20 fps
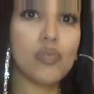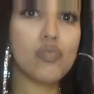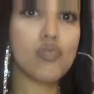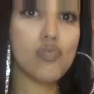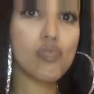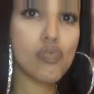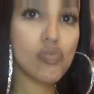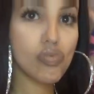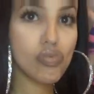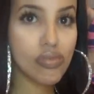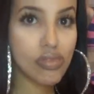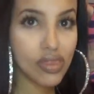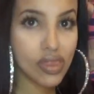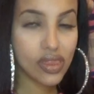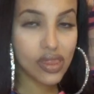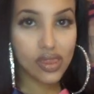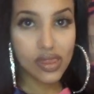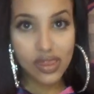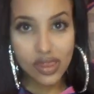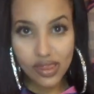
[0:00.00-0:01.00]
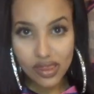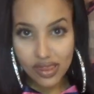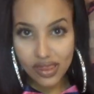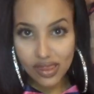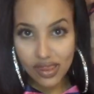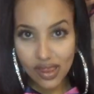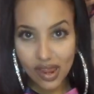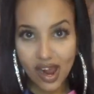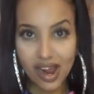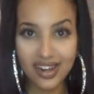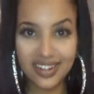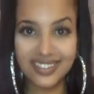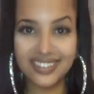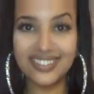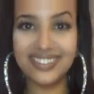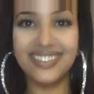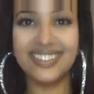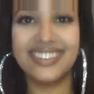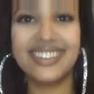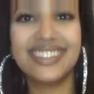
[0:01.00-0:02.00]
then now this set right here is to
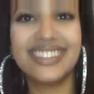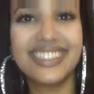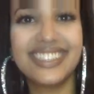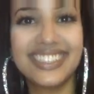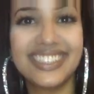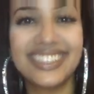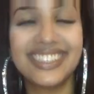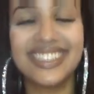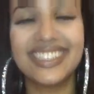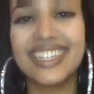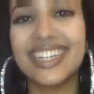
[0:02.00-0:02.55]
pink and white.